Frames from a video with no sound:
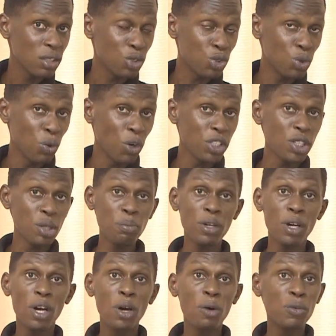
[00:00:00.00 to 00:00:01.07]
True worship.
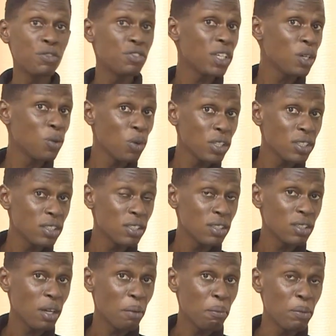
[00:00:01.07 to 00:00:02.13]
We've said what?
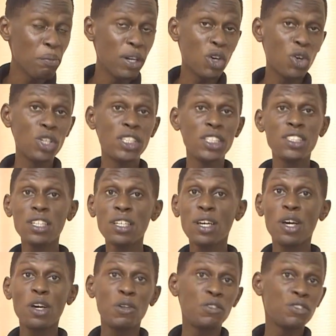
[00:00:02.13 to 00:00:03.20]
Biblical teaching.
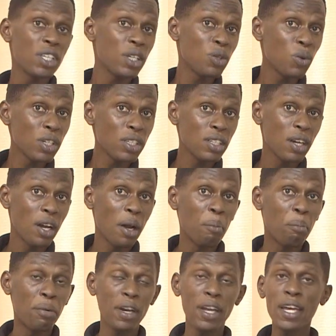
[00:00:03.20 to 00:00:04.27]
We've said what?
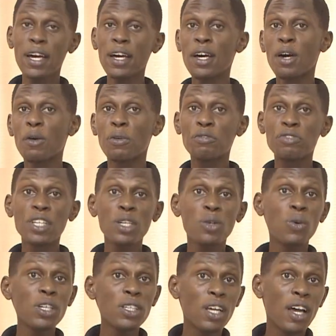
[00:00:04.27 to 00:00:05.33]
Prayer. We've said
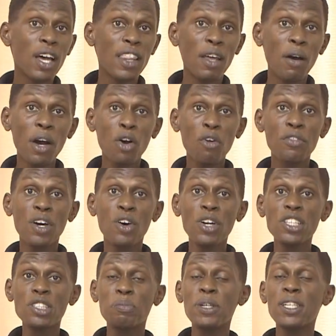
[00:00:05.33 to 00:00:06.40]
what? The work of the
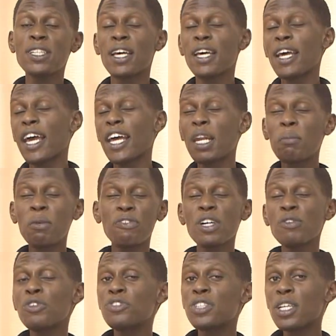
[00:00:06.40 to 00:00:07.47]
Holy Spirit. And number
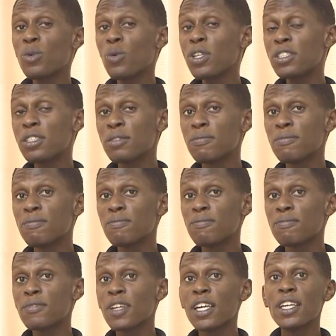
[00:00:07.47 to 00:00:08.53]
five, we've said what?
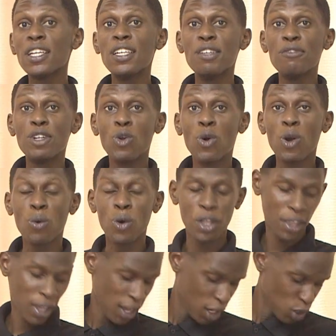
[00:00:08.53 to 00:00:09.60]
Individual
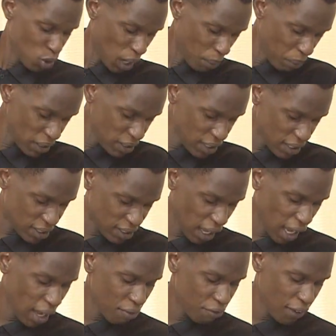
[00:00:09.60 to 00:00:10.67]
worth. To number six,
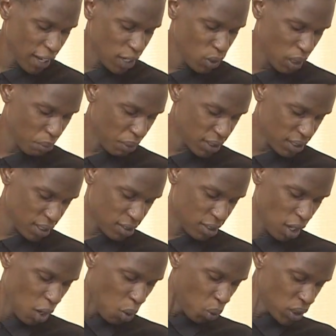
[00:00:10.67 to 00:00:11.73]
our value number six.
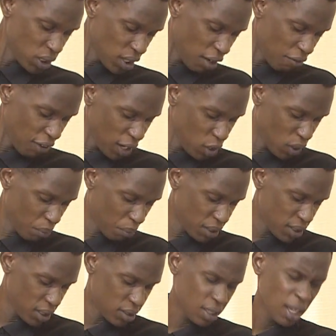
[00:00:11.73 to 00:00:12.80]
What is our value number
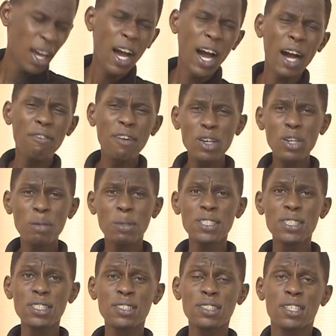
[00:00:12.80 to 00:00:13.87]
six? Our value number
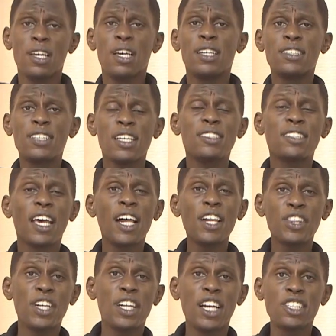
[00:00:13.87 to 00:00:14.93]
six says
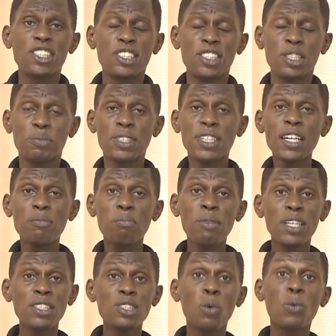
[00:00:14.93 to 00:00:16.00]
healthy relationships. That
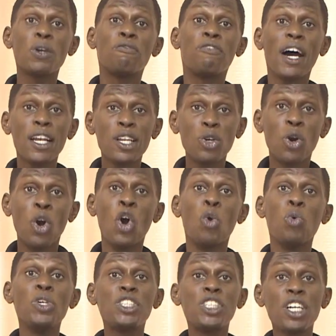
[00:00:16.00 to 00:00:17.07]
means we value,
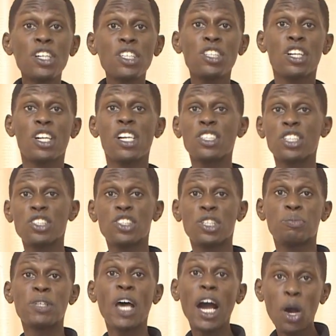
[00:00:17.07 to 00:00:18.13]
we cherish
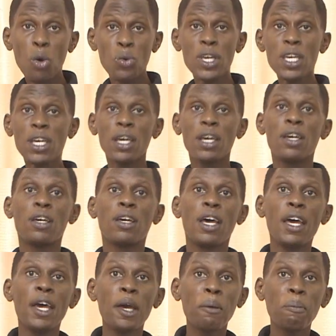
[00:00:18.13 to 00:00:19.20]
relationships. How we
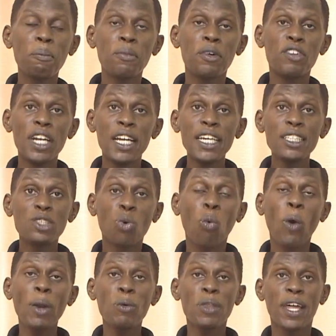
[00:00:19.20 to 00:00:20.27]
relate
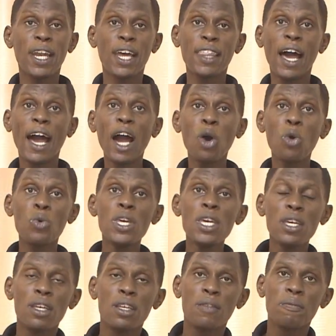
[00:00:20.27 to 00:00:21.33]
one with another. How we